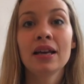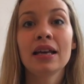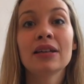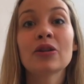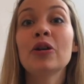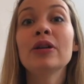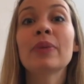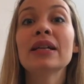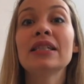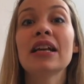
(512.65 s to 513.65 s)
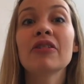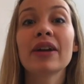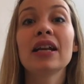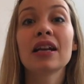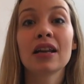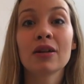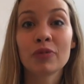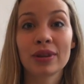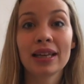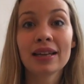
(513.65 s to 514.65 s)
It is only by generating love
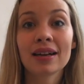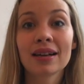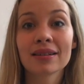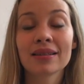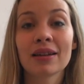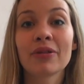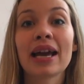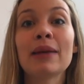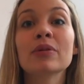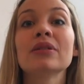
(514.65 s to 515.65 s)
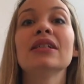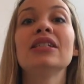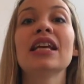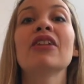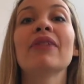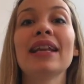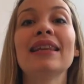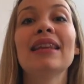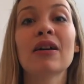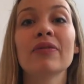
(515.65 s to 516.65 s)
within us that we're able to generate
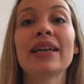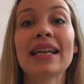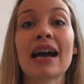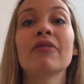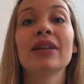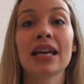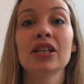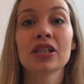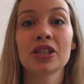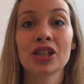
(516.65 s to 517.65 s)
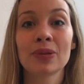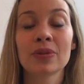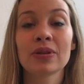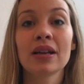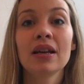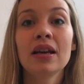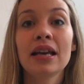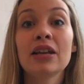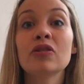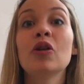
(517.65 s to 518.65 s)
love in our relationships.
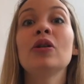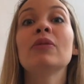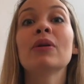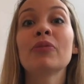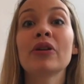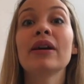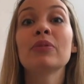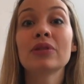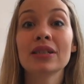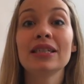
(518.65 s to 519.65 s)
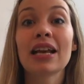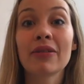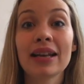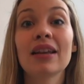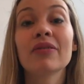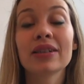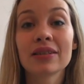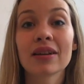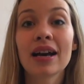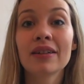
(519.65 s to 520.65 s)
It is only when we are able to generate love
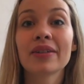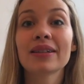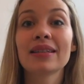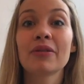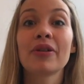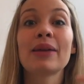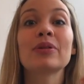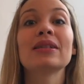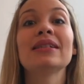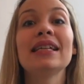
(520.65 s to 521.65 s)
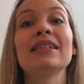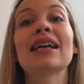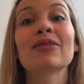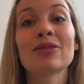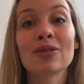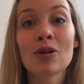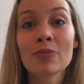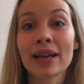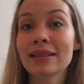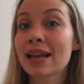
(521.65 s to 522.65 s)
inside of us that we're able to teach our
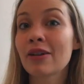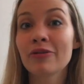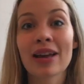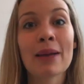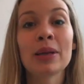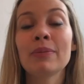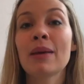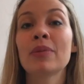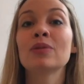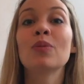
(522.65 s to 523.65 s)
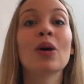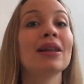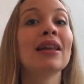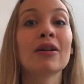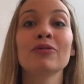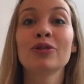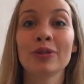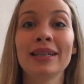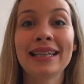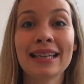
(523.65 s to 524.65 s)
soulmates, our family members, what love
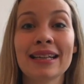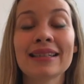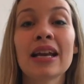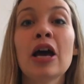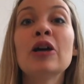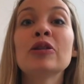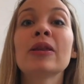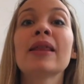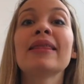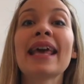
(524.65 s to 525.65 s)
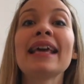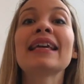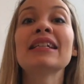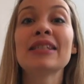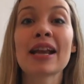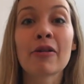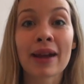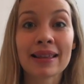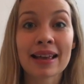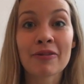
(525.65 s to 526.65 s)
truly is, so that they can
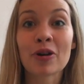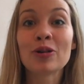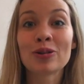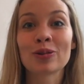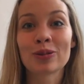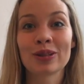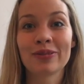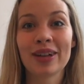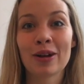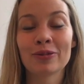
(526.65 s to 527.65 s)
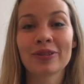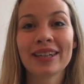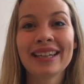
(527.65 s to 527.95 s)
generate their own source of love.